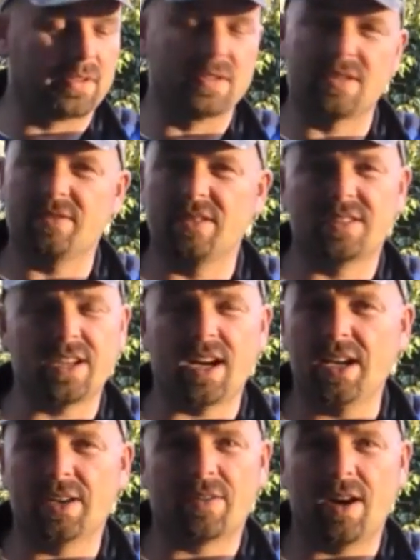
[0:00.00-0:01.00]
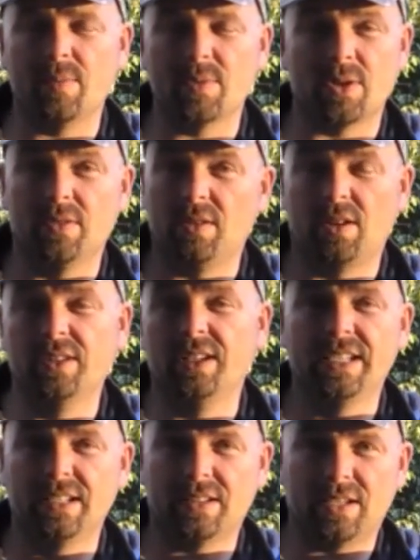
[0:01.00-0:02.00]
There's, there's diagrams on, on the
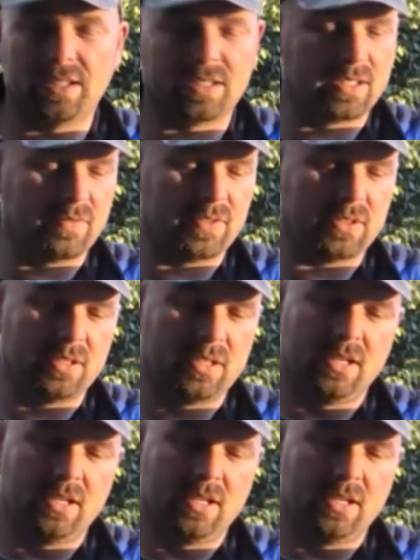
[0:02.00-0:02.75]
link that I'll give you.